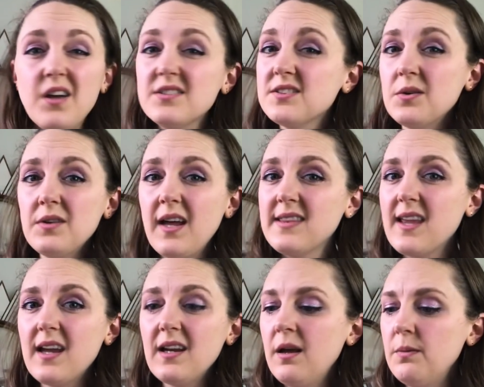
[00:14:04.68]
also
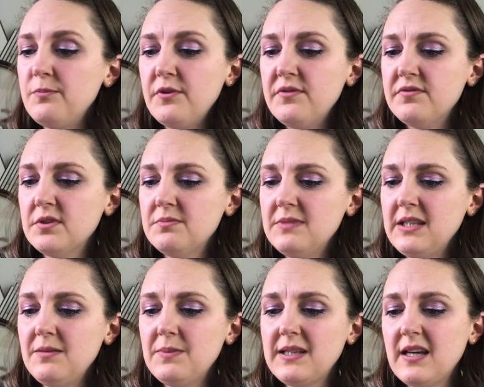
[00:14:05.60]
not that helpful for
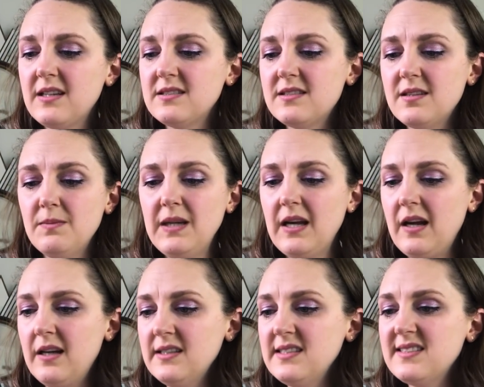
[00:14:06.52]
me because, to be
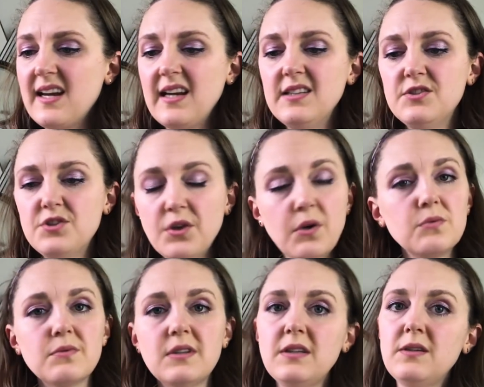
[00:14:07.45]
honest, I
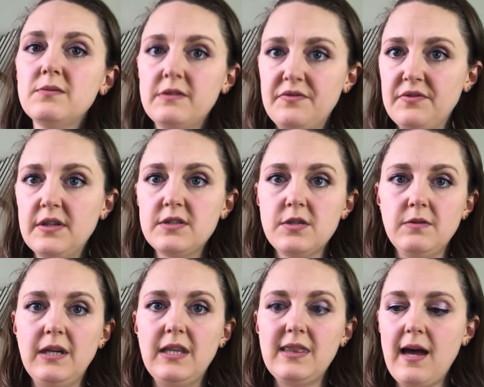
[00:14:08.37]
don't really refer
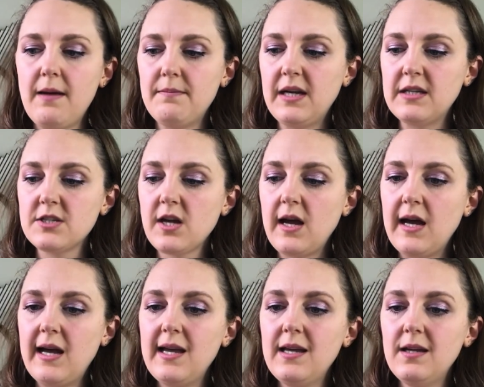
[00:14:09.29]
to it that much.
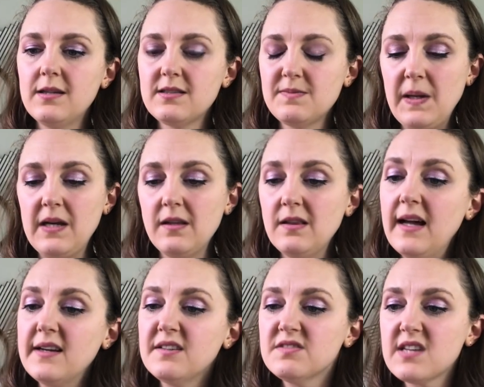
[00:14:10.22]
I spend a
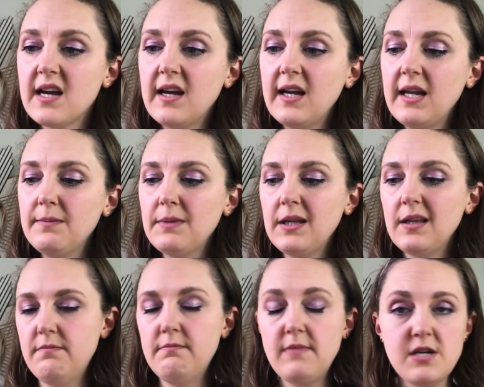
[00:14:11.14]
lot of time
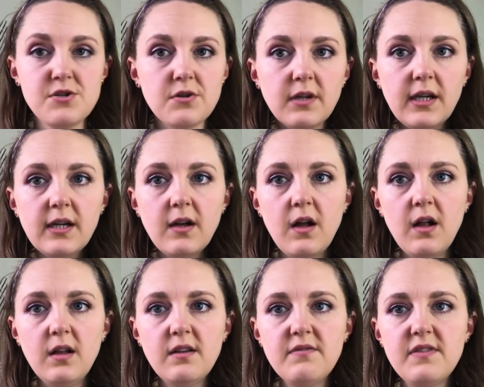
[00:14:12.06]
measuring
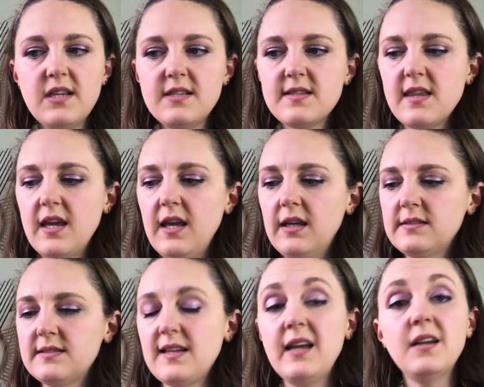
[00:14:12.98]
all of these
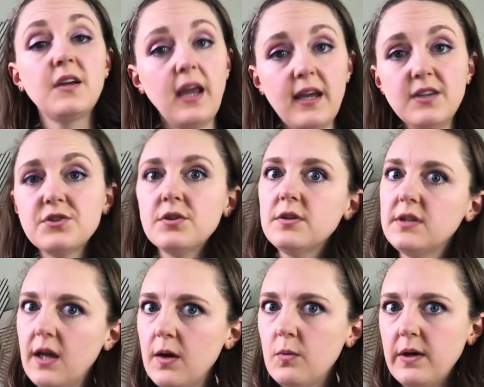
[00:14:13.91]
things, and
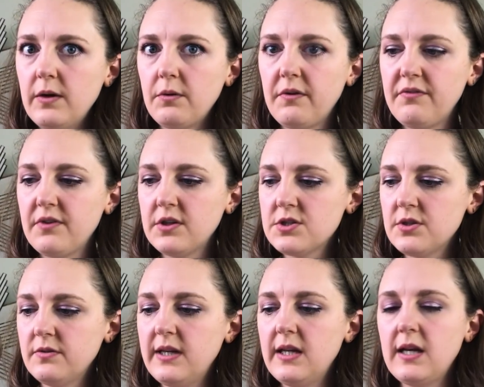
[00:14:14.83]
occasionally I will refer
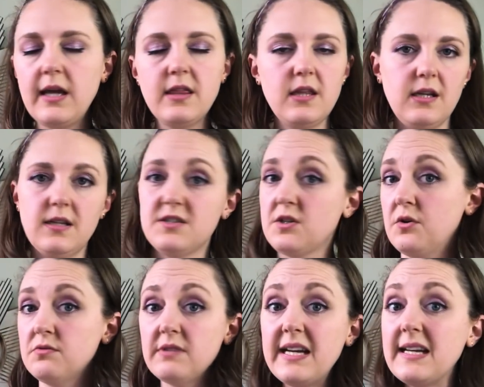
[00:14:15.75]
to it. I think it's a
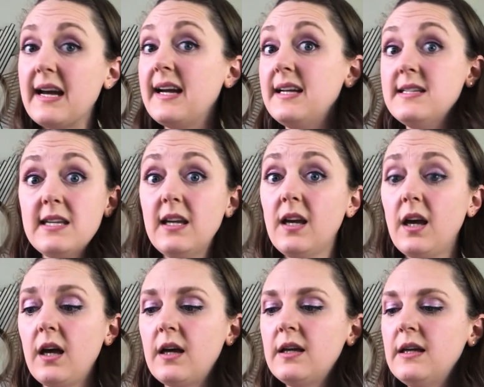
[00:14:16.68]
great
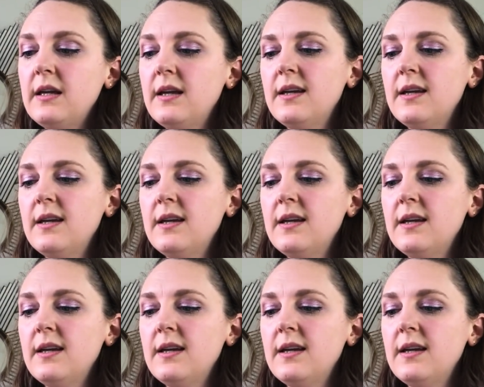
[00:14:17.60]
idea,